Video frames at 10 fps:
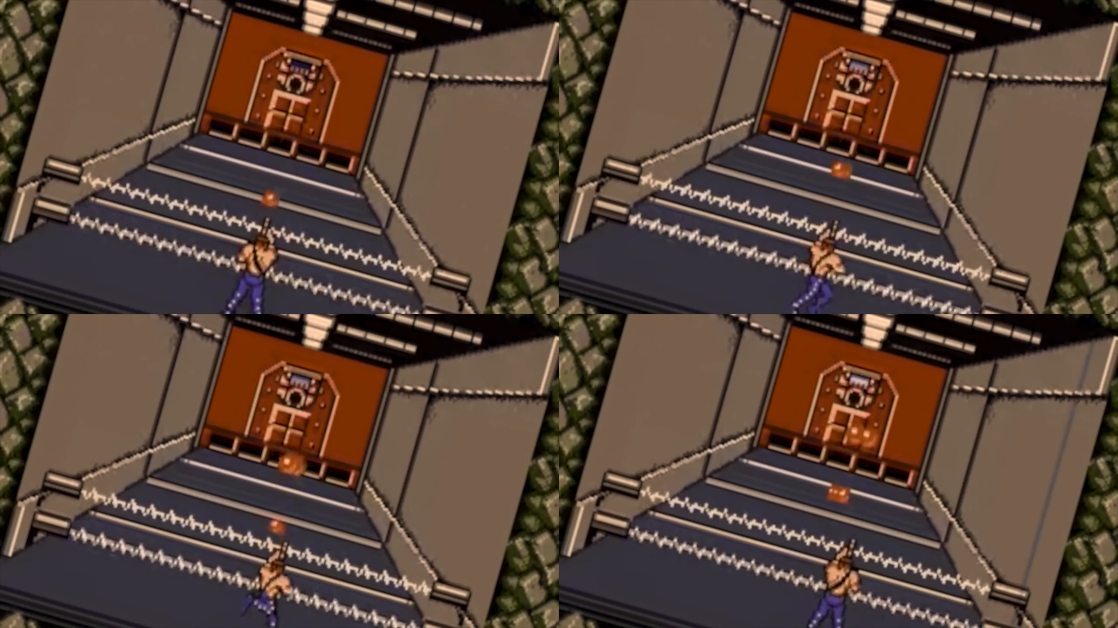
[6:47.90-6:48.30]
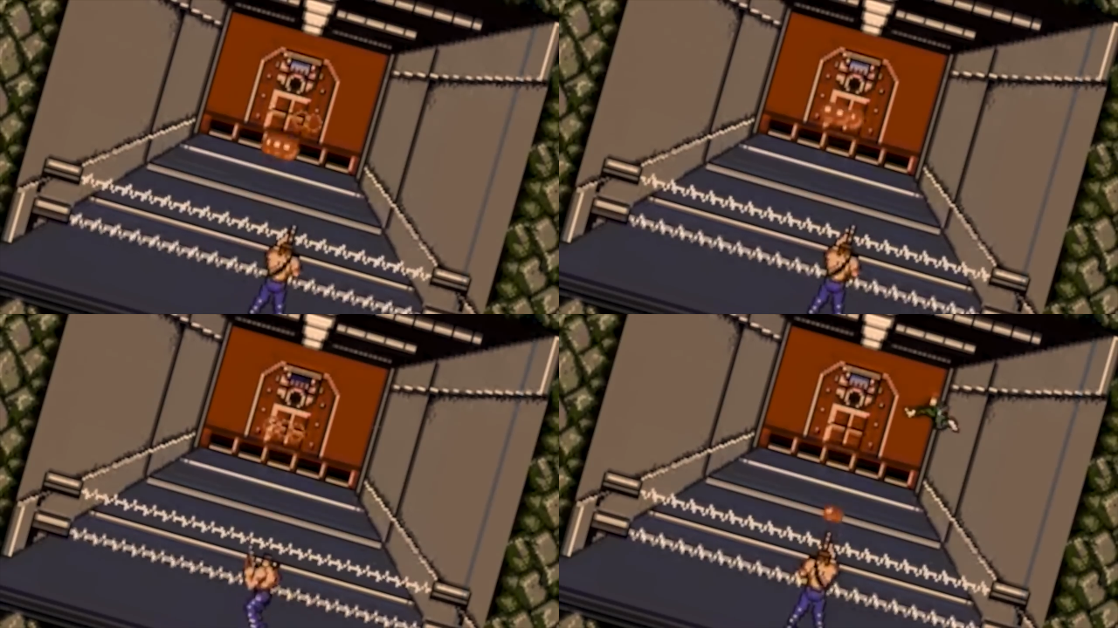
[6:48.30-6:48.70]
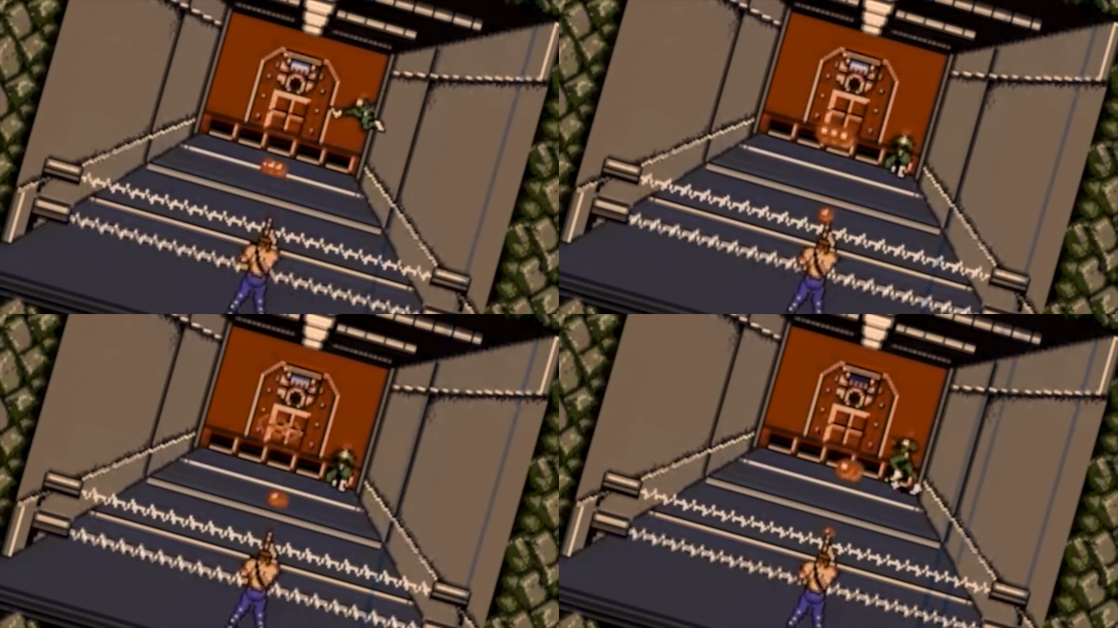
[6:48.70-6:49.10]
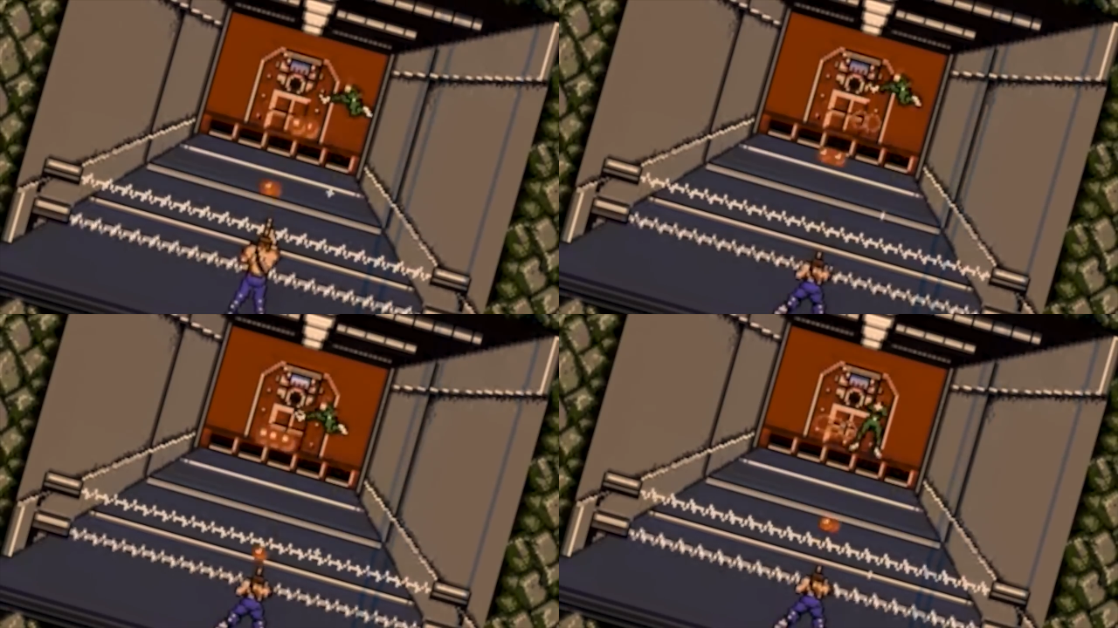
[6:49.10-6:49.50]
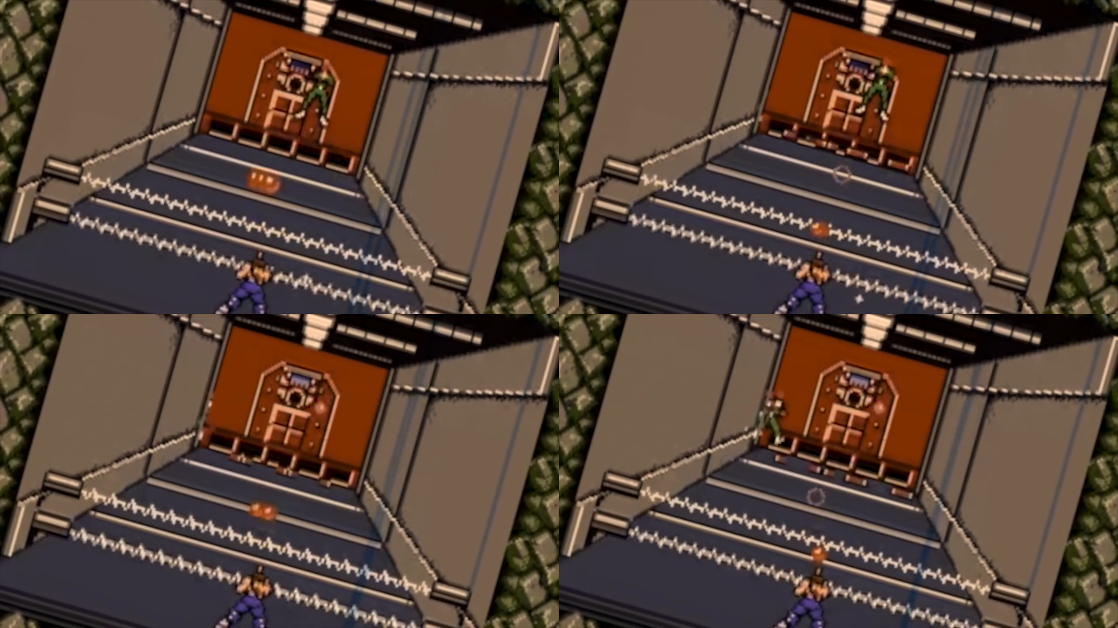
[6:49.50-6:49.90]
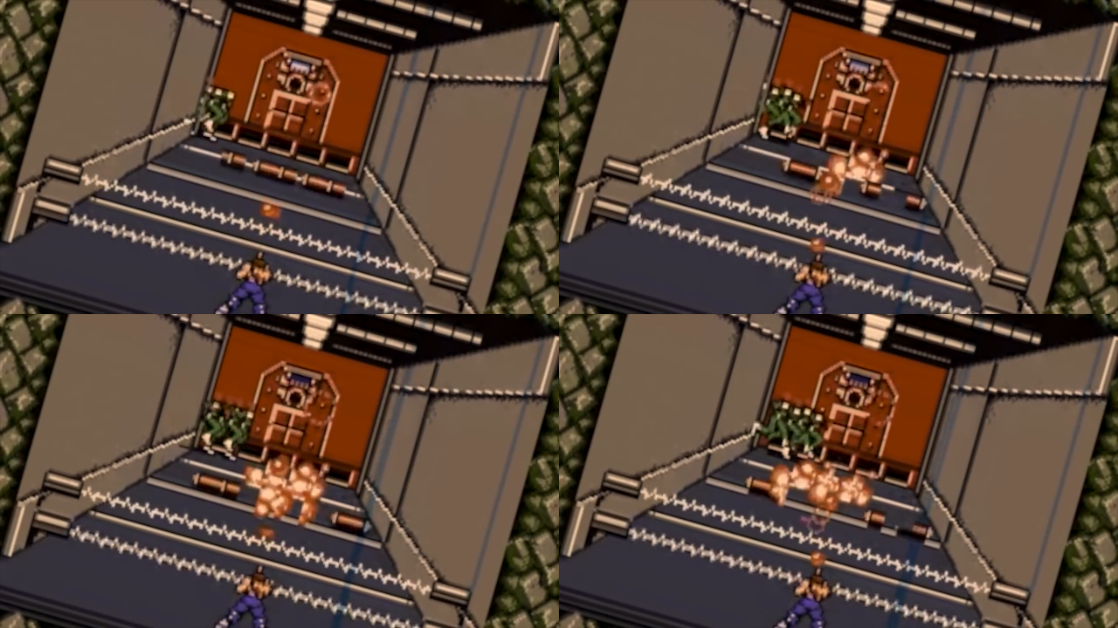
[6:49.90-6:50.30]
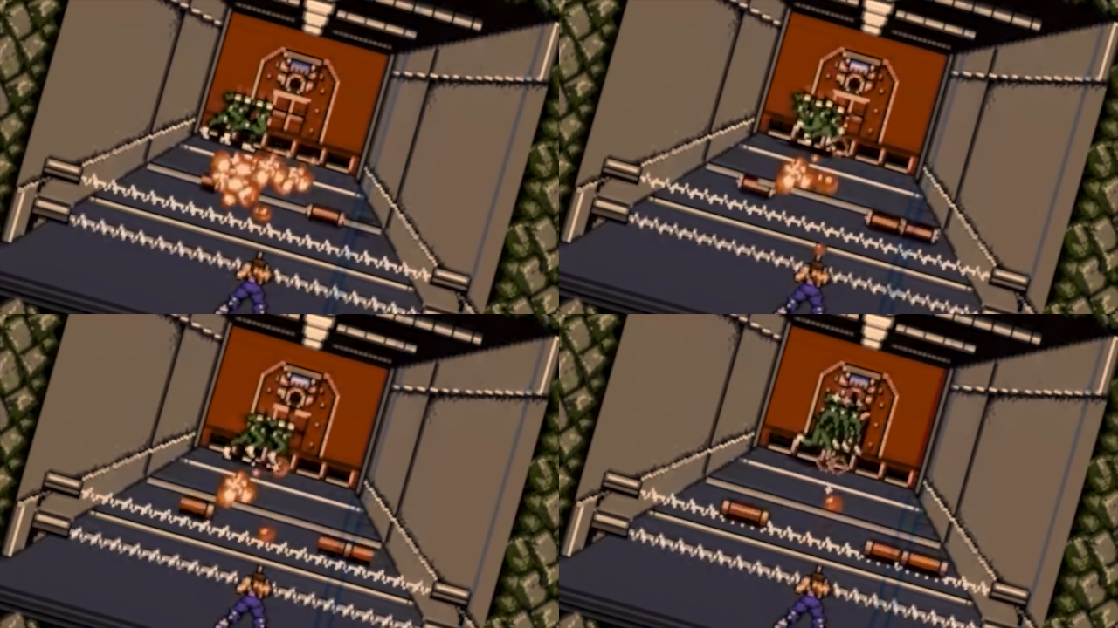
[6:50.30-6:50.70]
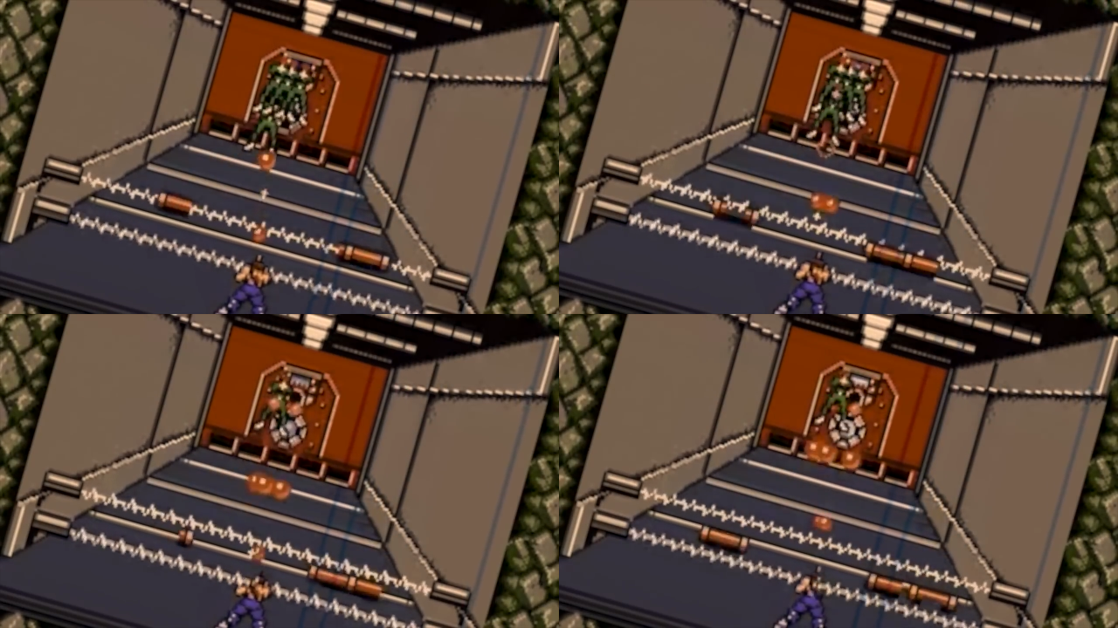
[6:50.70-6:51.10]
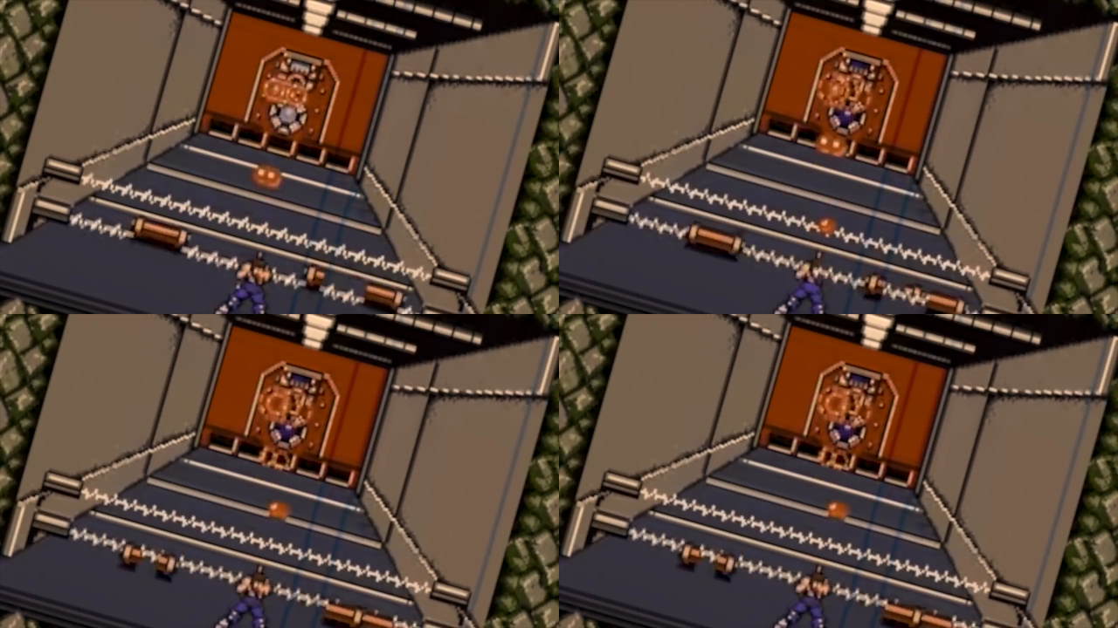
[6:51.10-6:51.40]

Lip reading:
(no speaker visible)